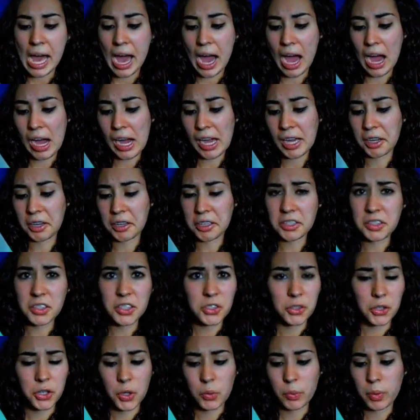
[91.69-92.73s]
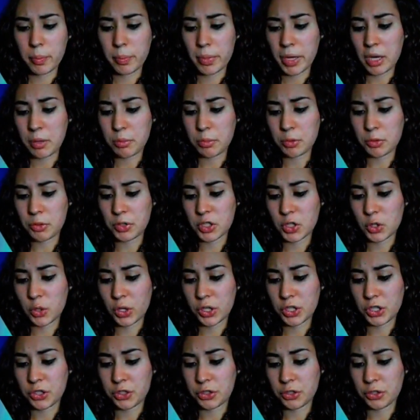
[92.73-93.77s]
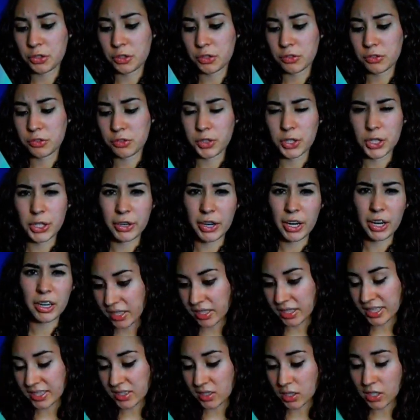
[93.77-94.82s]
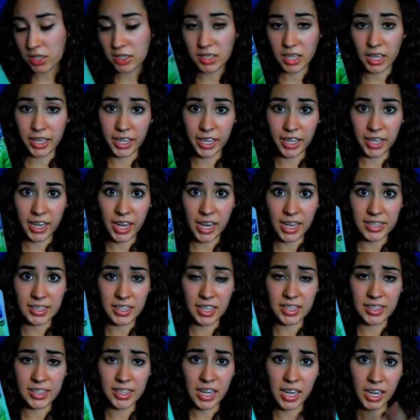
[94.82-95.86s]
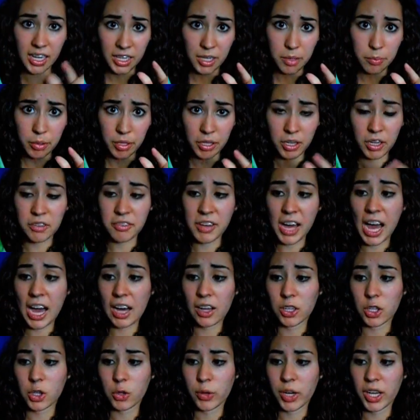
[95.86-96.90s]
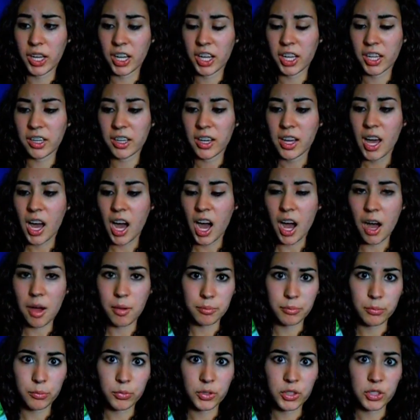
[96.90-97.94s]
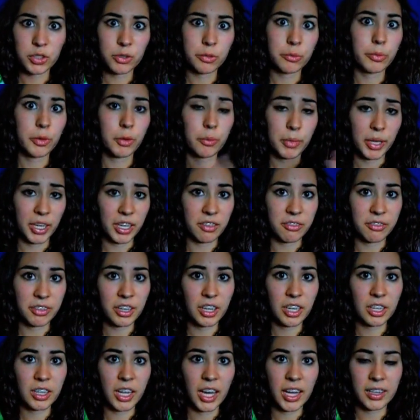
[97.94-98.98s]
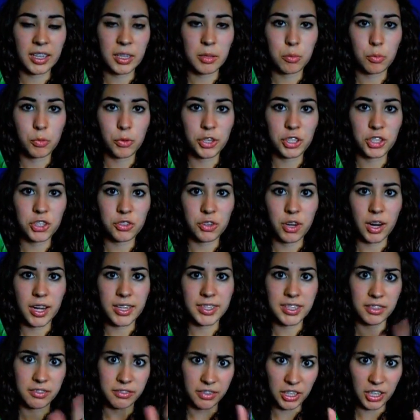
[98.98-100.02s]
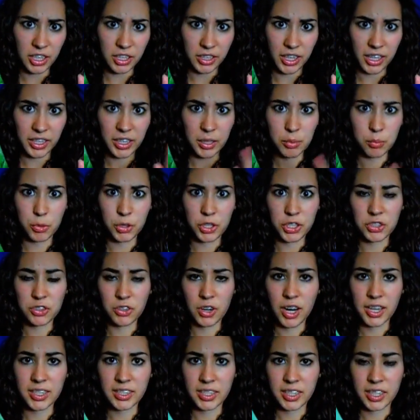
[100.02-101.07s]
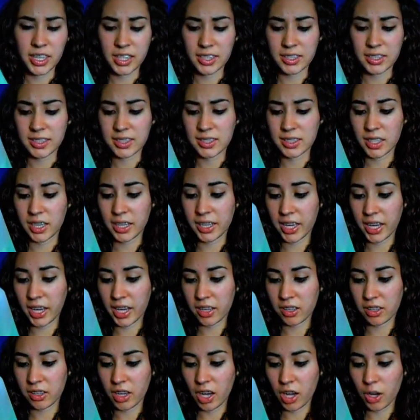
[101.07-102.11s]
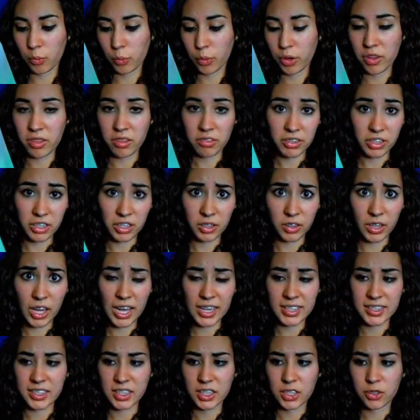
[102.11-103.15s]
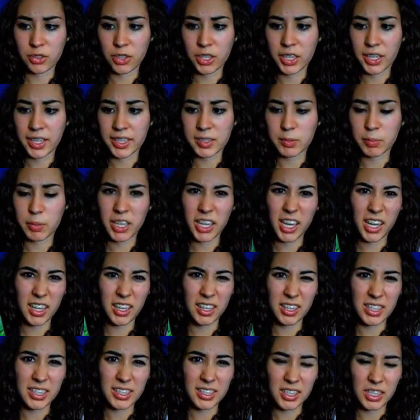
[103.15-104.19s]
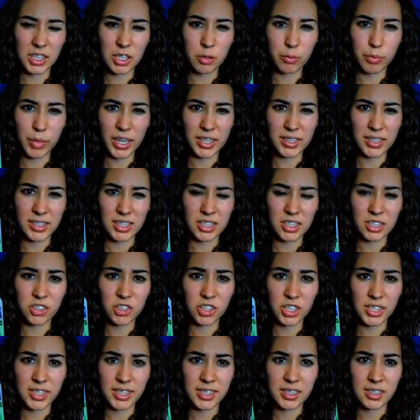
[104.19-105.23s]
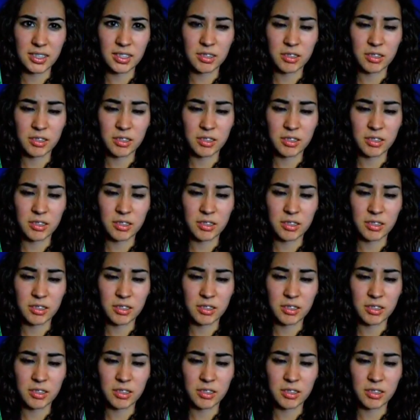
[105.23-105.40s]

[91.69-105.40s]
I honestly don't know what bamboo is going to do for your hair. This also, again, has a tiny bit of aloe in it, which will make it very lightly moisturizing, It's, again, one of the very last ingredients, but again, it is a humectant, just